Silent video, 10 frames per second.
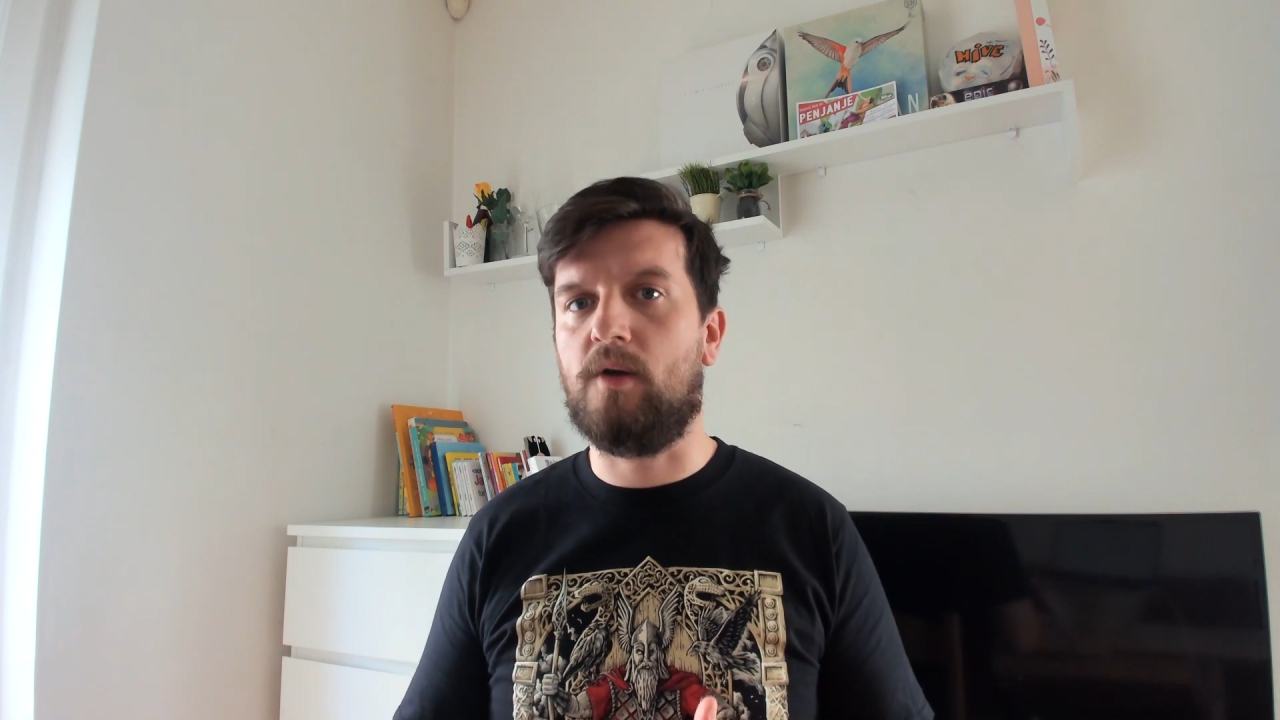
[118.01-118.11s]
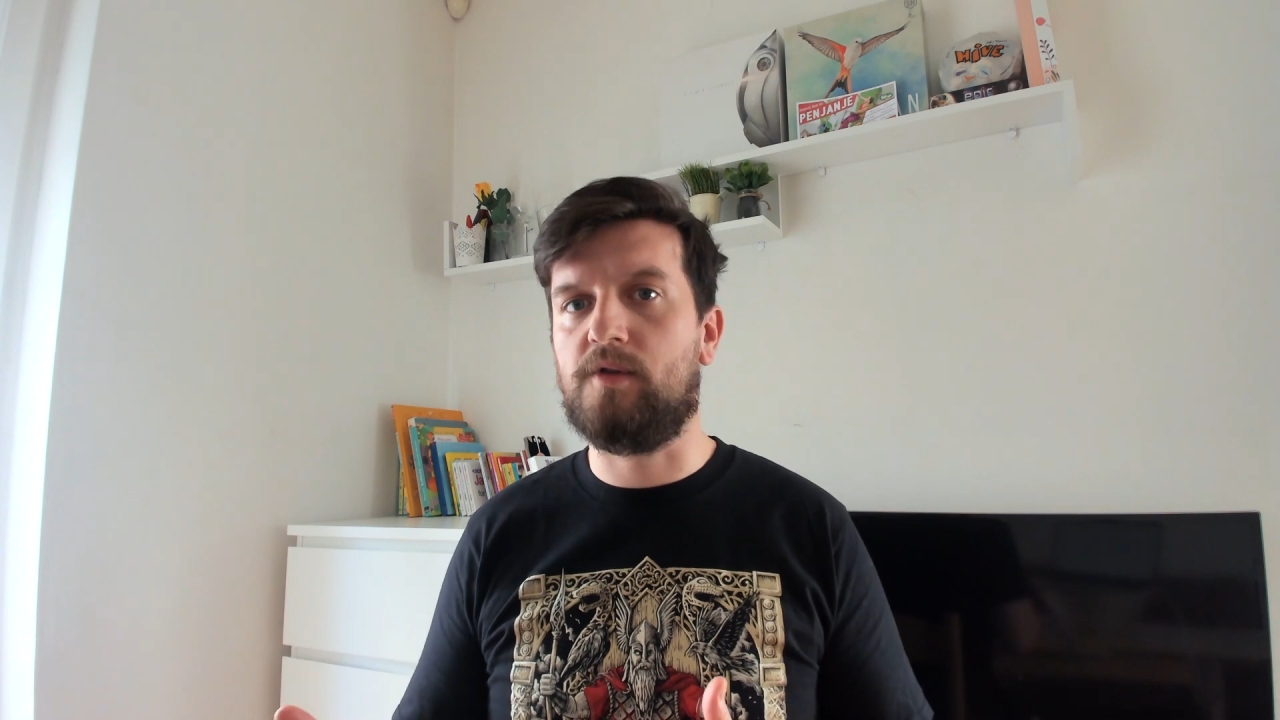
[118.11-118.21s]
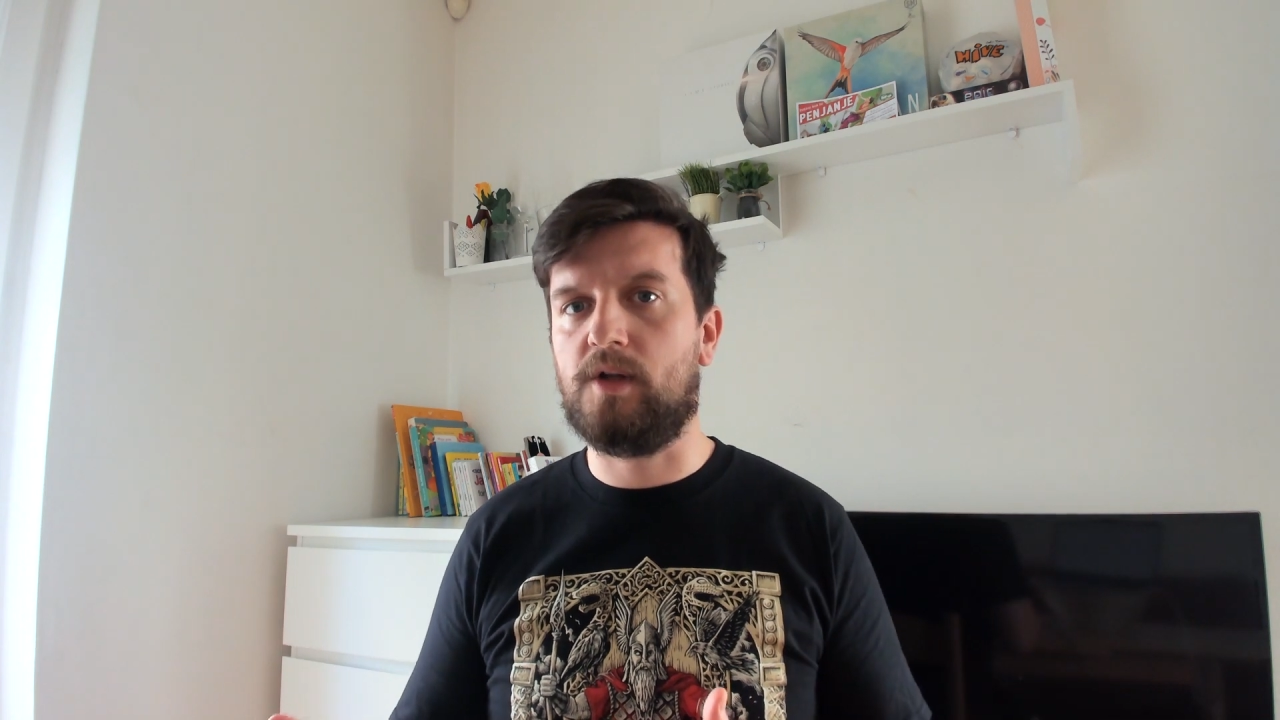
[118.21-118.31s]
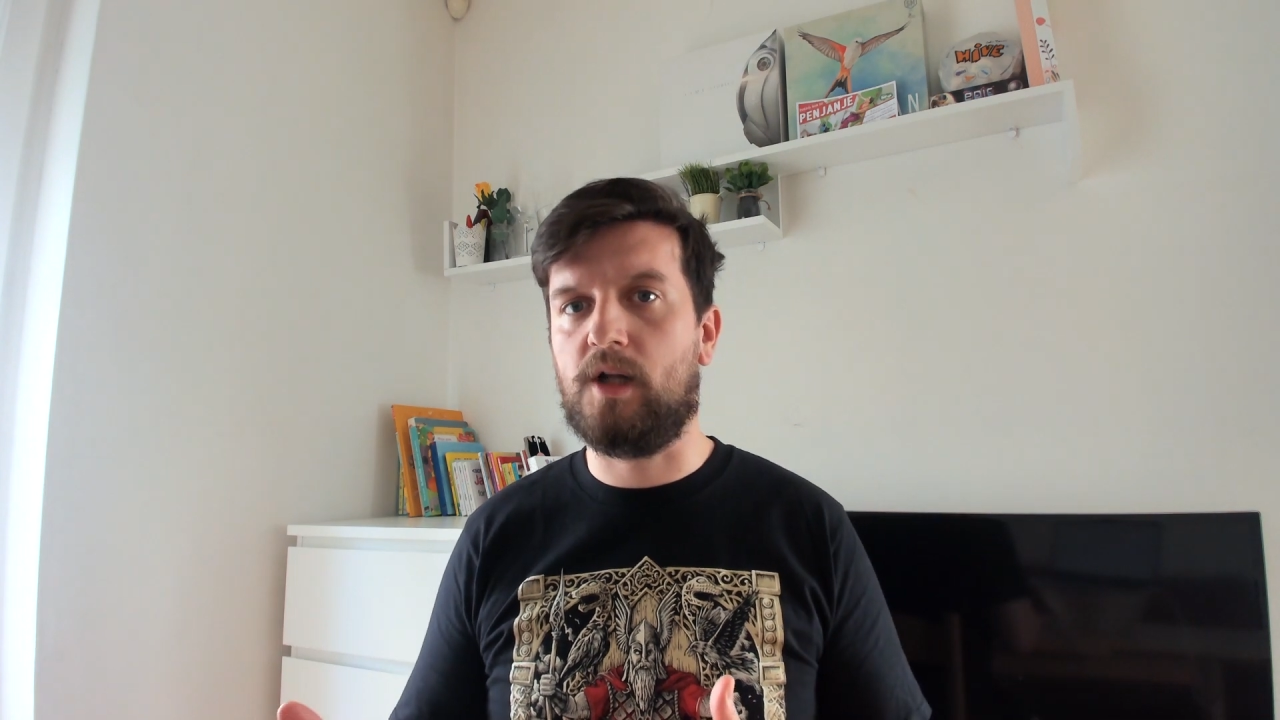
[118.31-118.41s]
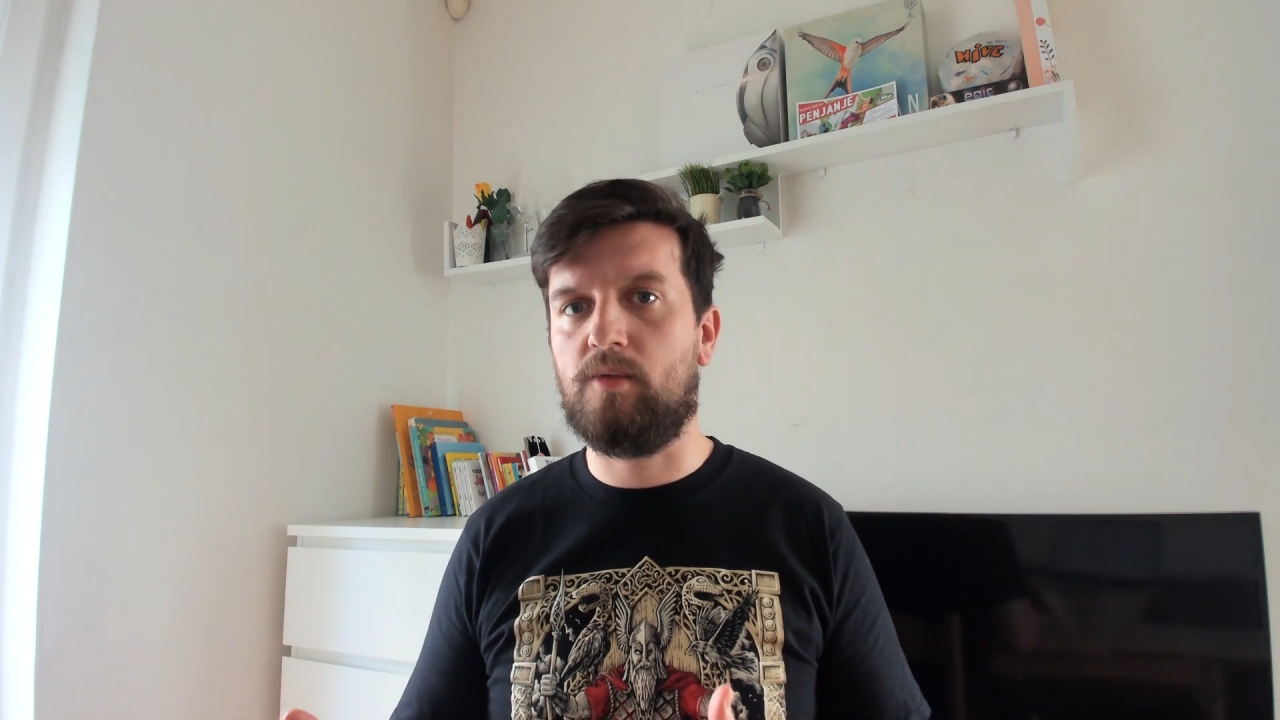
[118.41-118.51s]
of
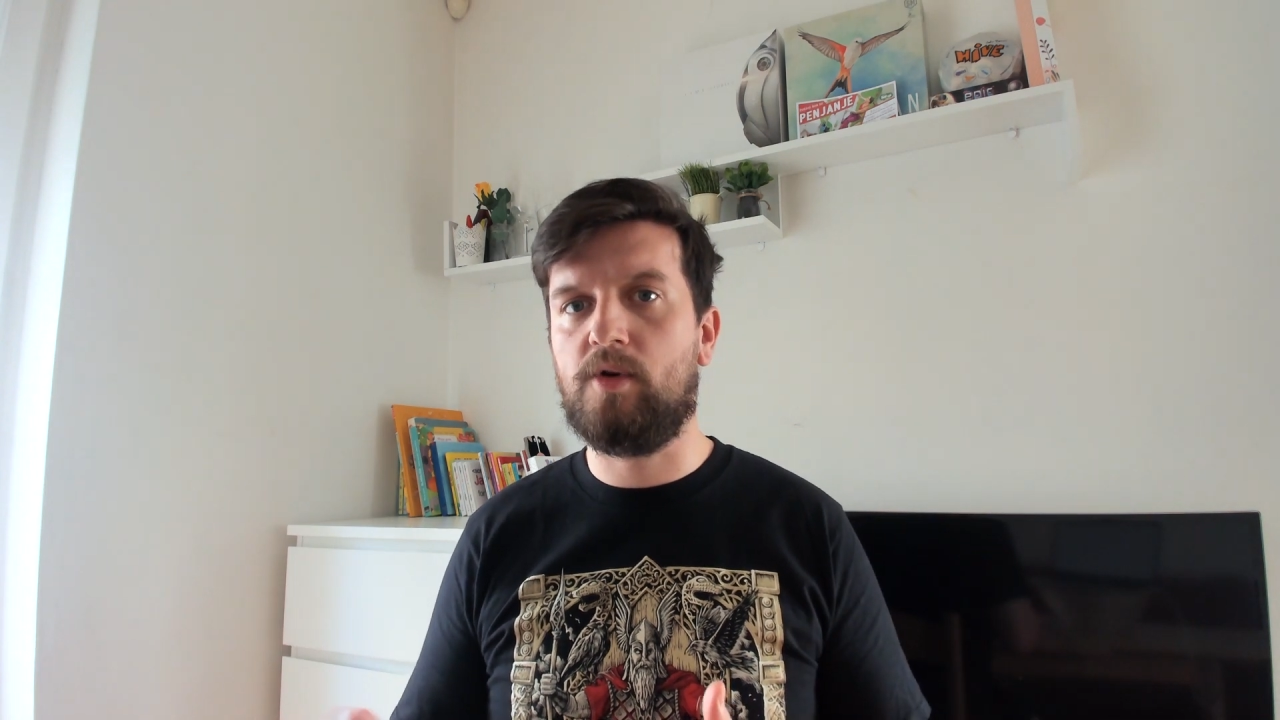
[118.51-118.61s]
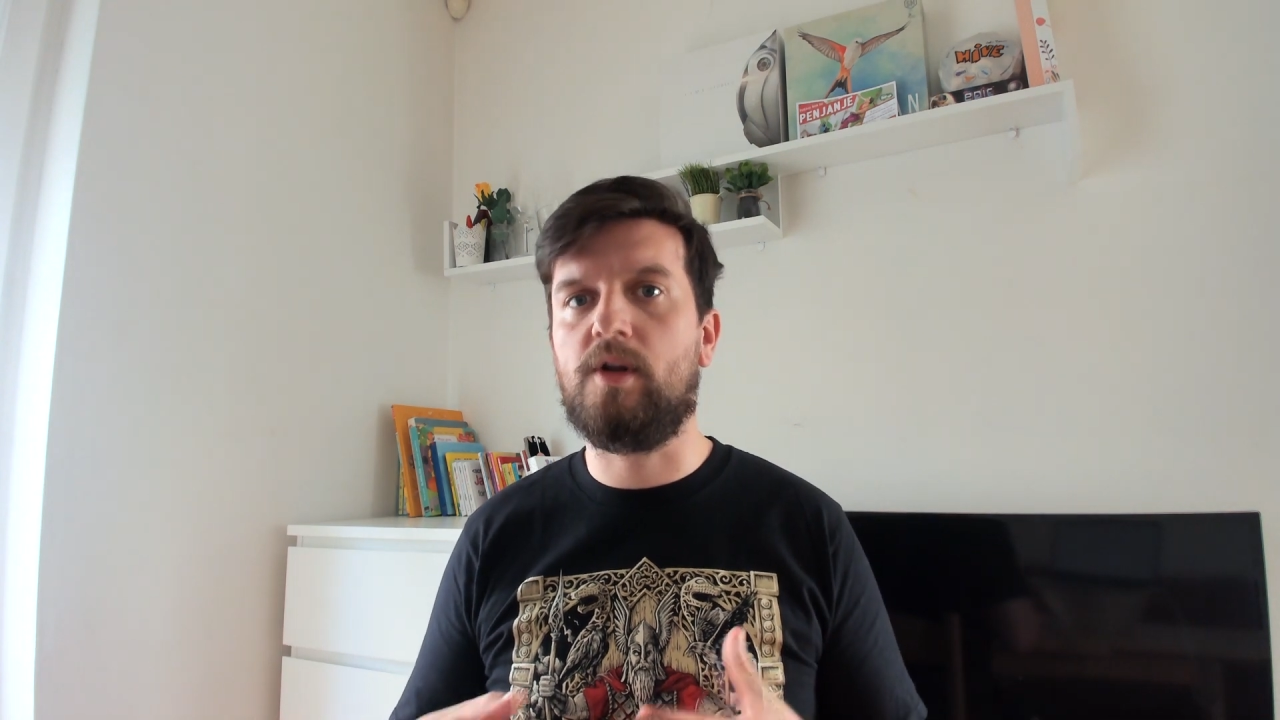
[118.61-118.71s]
the network,